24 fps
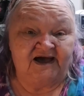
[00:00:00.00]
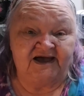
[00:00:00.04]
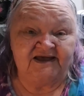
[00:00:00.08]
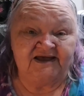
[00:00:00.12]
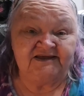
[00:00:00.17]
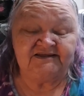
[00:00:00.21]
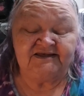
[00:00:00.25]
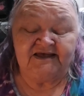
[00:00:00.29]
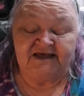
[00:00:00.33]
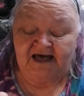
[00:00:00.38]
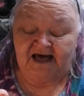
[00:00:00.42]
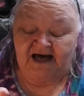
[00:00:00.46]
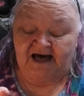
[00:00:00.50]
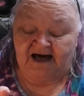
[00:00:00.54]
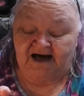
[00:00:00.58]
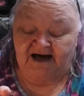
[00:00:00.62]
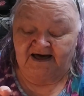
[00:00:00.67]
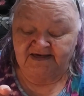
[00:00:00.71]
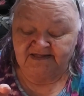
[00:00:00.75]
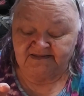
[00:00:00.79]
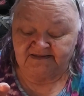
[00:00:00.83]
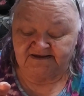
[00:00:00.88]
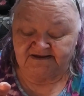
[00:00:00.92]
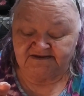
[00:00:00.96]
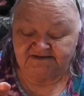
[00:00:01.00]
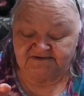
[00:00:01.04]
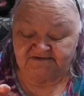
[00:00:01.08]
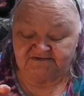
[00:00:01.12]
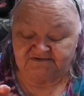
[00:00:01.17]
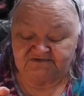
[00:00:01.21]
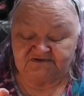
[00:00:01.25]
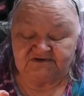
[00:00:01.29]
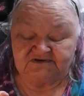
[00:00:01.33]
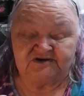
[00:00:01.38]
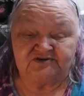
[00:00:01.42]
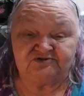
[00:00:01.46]
I like to
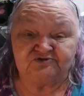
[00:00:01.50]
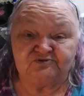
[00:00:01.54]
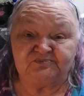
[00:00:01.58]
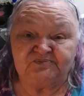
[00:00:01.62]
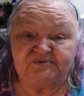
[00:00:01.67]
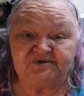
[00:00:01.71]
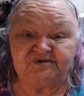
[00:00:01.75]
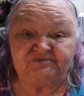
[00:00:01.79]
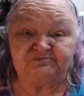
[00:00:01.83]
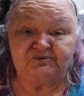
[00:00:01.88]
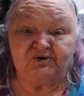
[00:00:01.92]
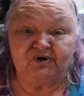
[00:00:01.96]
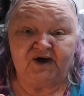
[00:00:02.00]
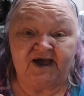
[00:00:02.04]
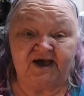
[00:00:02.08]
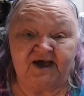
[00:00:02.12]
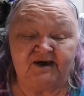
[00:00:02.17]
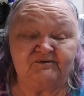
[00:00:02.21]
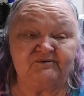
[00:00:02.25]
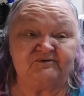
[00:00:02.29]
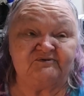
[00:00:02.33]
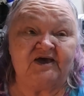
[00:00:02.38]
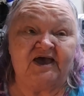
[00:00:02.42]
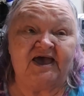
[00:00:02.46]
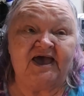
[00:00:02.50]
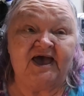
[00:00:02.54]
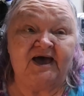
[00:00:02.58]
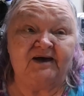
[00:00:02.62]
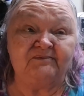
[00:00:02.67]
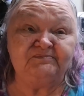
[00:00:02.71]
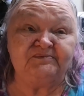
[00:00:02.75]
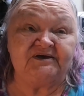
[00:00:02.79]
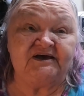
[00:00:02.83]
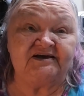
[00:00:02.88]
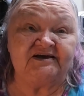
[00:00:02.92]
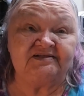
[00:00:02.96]
see other people
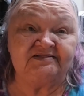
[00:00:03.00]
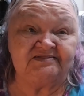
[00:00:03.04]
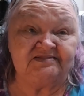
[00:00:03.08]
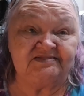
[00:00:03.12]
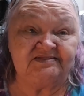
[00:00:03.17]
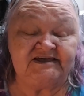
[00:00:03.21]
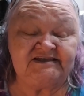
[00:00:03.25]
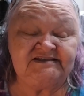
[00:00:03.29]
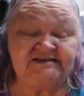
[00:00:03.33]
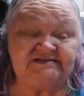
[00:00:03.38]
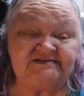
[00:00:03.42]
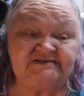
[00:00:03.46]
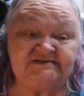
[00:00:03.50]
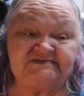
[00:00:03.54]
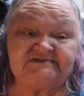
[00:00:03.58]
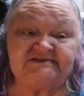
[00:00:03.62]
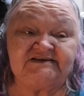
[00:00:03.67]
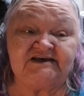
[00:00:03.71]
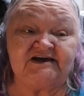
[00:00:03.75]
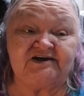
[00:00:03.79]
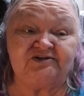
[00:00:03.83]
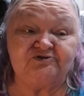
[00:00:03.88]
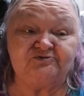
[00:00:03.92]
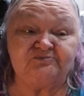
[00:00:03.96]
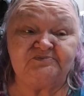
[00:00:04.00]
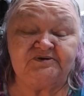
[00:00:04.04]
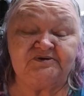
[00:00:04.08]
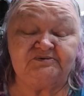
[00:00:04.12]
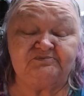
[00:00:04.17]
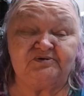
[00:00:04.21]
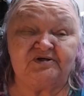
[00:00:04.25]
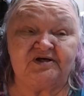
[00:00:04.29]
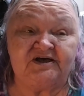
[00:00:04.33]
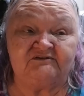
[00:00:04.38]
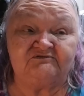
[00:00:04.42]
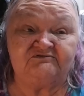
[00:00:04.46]
happy. I like to see other
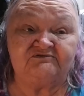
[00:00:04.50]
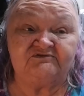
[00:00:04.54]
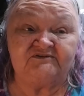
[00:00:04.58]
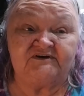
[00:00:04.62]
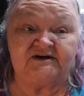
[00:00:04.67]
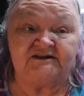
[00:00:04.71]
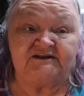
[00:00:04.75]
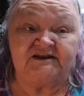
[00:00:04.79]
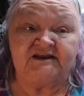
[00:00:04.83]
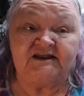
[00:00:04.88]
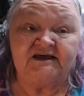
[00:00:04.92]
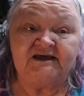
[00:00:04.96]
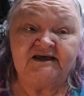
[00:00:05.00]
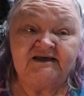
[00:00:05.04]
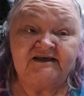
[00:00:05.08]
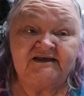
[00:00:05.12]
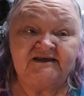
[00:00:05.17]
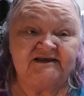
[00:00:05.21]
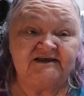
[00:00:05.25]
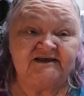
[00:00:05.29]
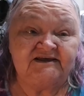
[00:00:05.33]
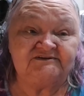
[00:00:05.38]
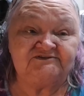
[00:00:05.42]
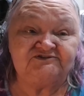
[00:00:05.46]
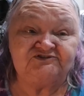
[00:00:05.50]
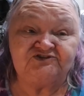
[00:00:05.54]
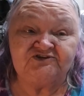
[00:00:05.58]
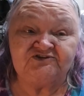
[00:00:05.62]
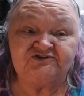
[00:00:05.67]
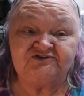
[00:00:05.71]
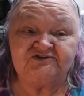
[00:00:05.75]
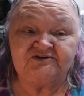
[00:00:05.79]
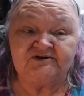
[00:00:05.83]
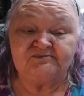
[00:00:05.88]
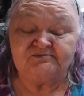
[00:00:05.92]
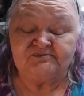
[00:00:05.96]
people have fun. It's
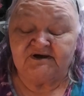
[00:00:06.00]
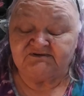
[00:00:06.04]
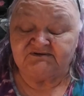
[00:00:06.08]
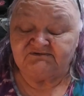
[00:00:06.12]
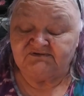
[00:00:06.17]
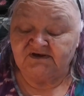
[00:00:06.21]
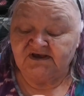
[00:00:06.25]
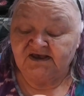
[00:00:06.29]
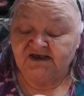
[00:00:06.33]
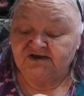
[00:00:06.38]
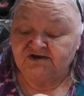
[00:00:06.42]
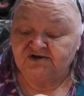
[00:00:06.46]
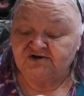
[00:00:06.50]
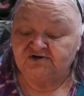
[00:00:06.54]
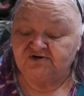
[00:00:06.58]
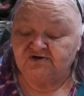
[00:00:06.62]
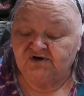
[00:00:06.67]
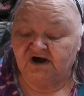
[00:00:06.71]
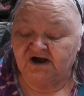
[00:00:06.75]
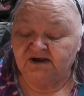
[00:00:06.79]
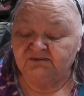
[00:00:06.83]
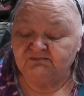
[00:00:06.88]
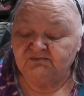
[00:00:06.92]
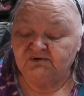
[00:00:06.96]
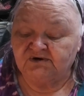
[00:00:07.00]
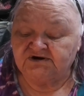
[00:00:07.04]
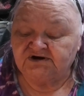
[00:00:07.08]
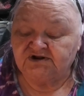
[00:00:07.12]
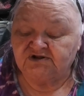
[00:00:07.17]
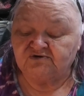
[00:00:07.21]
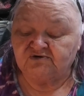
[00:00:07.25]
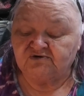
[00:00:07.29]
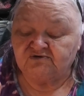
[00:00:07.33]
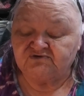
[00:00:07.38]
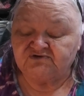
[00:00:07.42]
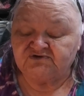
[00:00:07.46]
just something I'm one
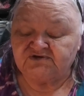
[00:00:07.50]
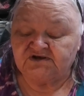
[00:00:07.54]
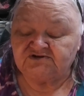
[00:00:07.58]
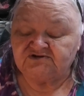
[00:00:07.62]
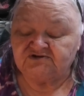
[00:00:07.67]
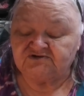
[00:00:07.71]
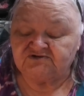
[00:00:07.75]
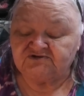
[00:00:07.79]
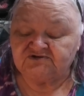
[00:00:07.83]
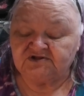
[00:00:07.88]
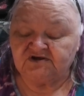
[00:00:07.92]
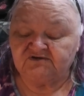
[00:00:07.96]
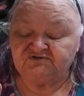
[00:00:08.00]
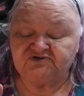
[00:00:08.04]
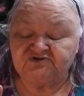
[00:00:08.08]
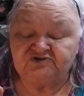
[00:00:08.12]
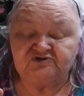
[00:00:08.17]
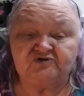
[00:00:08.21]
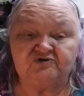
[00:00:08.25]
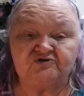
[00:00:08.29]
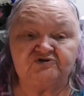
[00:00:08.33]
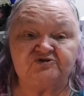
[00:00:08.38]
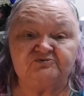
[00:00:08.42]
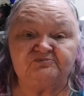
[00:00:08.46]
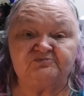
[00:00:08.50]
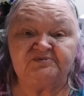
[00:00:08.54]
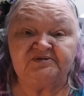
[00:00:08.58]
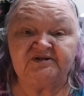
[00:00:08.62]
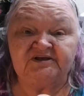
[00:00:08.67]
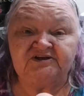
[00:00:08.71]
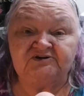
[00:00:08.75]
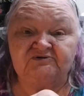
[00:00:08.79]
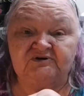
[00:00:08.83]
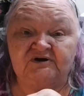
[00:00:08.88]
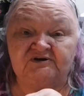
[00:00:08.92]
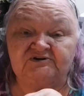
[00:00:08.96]
of those that just loves to go to the
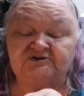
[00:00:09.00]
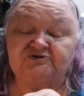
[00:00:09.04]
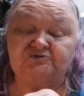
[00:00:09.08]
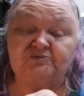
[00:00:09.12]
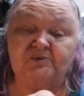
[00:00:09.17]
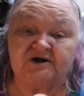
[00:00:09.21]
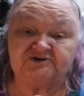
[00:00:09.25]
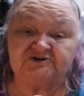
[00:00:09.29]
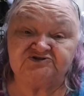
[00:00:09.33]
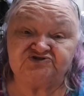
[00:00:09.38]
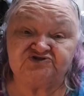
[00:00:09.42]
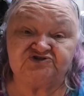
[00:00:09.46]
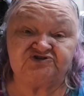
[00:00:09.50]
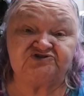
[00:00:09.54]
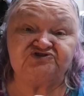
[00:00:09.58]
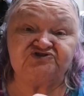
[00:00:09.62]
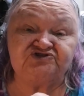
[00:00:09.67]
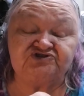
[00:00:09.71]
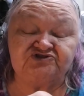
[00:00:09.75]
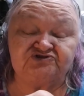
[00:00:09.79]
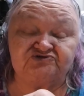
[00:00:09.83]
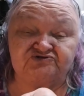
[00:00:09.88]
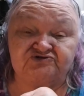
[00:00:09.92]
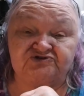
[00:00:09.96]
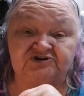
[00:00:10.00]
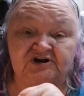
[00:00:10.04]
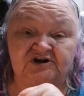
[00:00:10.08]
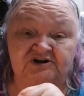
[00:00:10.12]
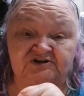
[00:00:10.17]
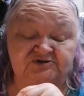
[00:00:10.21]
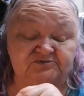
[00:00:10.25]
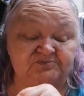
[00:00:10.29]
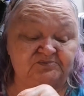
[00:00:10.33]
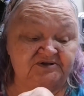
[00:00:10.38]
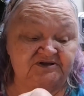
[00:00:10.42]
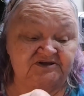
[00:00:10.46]
playground and watch the children
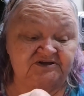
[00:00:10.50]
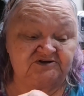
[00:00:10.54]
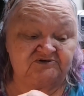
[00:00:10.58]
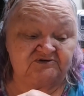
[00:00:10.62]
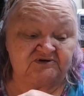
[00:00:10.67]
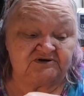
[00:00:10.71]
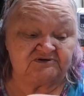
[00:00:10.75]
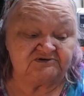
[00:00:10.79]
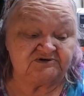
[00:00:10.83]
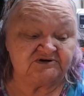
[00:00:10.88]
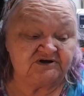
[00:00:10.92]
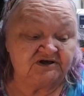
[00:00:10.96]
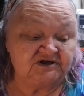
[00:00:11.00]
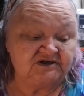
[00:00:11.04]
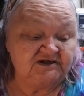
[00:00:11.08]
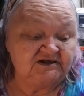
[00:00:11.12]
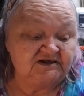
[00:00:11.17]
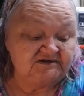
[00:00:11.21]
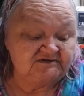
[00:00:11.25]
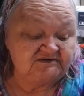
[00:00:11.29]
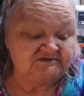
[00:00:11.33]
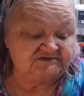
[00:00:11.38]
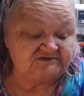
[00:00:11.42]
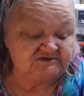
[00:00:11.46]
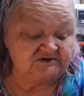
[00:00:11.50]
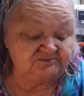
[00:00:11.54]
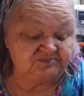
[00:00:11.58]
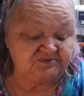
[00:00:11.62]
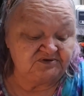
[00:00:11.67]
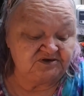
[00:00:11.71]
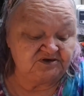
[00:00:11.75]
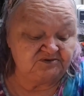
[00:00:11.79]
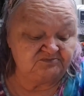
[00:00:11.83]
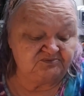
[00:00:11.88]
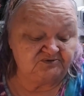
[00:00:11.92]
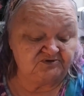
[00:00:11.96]
on the playground. Some
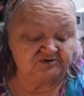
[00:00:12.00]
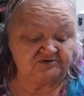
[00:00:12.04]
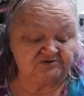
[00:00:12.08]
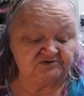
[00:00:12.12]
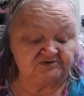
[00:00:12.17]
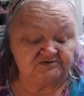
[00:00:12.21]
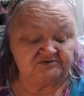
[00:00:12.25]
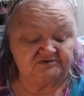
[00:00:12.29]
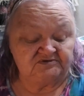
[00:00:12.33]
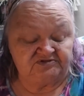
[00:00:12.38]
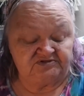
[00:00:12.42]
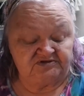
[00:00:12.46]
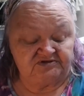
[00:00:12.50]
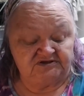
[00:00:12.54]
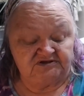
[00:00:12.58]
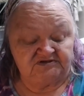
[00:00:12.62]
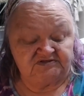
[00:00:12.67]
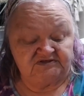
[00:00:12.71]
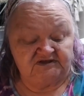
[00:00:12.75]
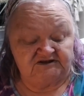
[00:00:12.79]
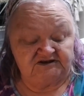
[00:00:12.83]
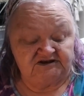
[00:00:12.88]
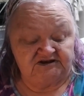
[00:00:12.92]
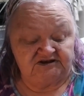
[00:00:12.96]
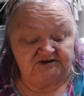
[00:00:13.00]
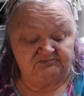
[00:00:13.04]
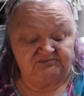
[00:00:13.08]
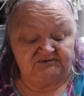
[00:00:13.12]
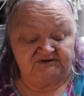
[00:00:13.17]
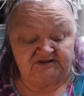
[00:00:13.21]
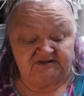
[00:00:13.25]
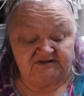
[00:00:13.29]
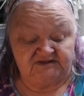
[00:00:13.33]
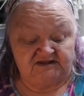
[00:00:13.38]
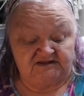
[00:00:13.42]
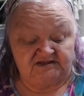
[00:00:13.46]
people think that
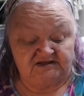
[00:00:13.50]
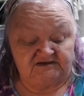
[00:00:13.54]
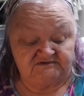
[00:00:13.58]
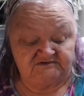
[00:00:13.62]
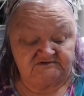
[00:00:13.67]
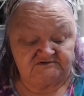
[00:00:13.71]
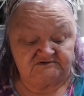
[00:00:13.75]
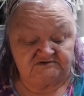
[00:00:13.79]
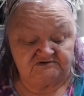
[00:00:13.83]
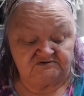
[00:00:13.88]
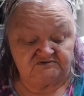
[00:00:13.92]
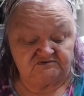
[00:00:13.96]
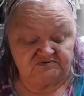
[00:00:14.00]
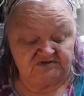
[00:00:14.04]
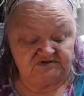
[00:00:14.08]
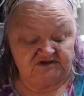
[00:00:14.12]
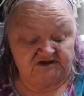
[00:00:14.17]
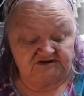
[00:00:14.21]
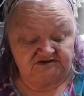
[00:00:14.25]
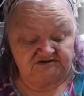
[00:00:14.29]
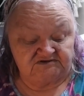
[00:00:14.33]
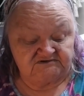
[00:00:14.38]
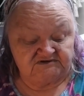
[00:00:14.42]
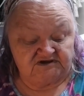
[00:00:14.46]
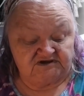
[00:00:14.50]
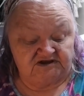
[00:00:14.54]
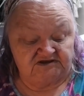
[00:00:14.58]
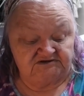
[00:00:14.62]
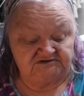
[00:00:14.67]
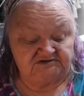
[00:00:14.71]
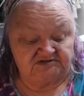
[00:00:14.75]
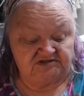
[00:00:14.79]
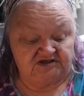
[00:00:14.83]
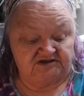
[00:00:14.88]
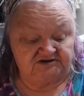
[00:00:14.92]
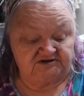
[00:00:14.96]
anybody that likes to do that is kind
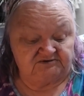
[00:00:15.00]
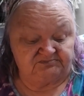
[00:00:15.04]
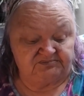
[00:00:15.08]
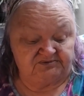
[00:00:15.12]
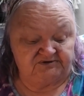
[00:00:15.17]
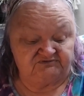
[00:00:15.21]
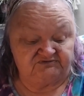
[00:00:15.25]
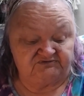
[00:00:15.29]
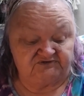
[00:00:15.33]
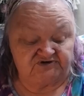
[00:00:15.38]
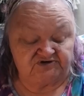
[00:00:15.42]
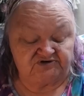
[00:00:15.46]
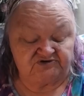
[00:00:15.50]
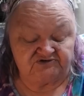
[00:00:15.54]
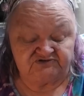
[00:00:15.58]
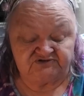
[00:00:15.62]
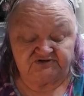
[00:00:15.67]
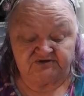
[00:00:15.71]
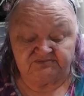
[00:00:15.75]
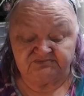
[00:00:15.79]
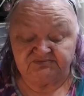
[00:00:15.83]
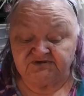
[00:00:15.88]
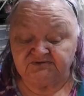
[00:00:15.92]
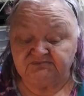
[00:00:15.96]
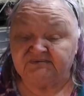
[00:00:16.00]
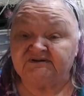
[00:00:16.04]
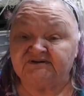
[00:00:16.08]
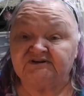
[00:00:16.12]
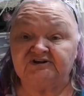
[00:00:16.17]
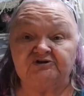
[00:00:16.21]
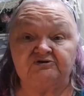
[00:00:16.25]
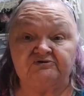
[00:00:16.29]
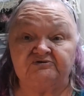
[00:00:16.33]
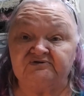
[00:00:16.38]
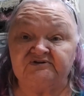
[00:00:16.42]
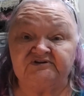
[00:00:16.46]
of like a pervert or something, but
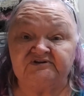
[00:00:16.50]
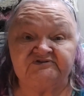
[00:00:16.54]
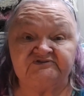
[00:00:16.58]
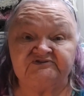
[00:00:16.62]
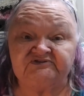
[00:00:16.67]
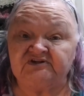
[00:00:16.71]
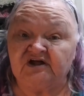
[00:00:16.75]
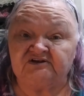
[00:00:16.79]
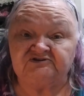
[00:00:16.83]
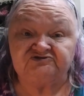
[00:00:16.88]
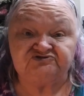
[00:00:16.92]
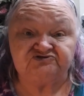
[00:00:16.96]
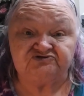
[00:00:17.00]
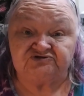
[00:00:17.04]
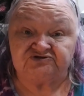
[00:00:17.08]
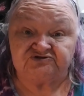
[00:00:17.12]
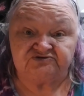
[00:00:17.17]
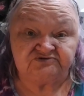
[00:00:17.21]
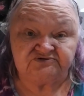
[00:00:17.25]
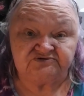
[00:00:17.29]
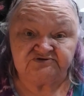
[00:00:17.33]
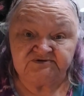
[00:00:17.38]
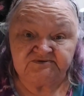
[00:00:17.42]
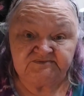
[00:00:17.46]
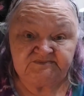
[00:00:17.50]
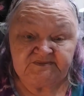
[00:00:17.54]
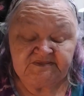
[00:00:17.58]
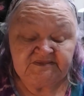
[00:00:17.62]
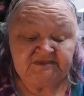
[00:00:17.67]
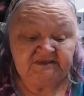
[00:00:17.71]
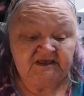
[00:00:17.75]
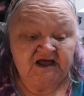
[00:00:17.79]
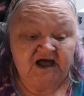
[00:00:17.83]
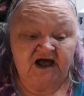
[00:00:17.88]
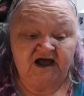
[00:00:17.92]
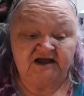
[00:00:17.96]
no, that's not true.
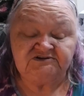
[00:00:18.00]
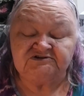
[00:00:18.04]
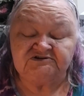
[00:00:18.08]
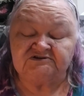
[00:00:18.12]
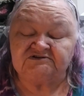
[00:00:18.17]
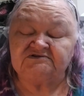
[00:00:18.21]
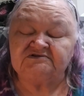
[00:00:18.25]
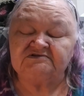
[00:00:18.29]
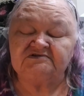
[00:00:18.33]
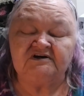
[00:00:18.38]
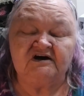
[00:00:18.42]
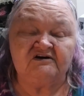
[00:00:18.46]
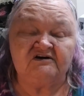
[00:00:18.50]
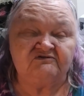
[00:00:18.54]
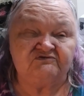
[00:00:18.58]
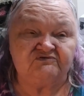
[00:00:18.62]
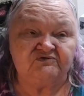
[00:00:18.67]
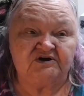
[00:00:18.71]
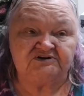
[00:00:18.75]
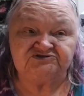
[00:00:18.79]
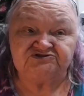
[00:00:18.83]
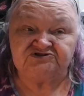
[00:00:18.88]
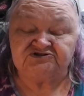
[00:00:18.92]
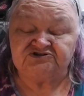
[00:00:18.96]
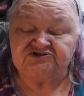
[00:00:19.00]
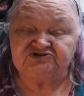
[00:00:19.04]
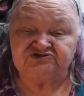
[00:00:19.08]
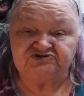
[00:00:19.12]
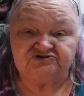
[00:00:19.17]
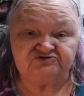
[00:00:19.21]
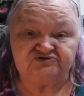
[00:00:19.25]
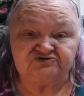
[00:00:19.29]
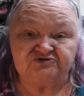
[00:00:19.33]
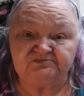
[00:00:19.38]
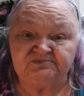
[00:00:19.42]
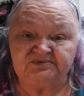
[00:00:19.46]
I just love watching
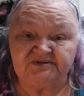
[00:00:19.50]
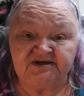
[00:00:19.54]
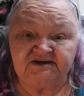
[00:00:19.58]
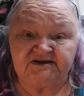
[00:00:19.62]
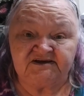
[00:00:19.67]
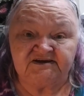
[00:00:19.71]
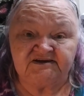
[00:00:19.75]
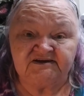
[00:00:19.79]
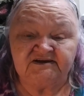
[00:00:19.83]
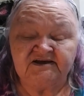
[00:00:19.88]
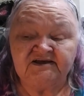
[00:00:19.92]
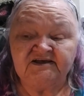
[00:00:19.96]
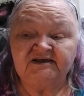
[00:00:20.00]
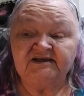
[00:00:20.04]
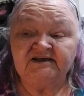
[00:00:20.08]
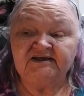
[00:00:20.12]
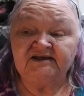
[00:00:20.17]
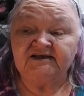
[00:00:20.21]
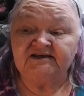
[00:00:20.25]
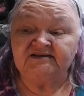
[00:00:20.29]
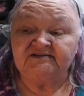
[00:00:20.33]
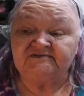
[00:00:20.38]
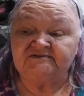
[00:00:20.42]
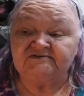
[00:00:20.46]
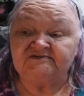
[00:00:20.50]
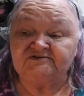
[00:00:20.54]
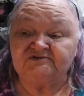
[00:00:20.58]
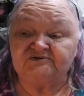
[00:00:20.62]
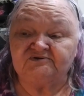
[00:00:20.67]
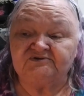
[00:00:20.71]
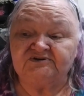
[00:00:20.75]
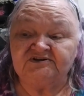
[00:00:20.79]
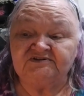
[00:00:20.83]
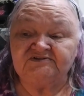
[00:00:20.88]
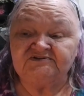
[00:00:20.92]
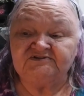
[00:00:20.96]
children play, and
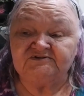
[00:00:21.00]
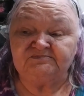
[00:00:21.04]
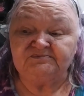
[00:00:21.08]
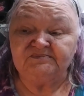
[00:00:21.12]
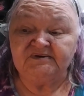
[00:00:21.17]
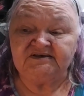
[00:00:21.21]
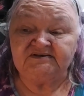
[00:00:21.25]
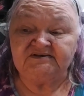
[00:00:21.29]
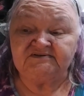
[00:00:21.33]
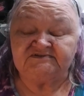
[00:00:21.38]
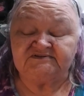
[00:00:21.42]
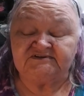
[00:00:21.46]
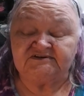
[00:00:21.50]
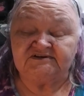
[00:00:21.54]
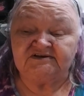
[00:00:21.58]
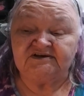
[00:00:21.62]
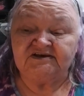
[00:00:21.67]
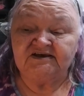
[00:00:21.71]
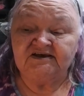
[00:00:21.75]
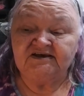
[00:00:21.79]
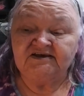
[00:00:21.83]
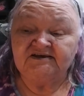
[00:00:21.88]
so it's amazing.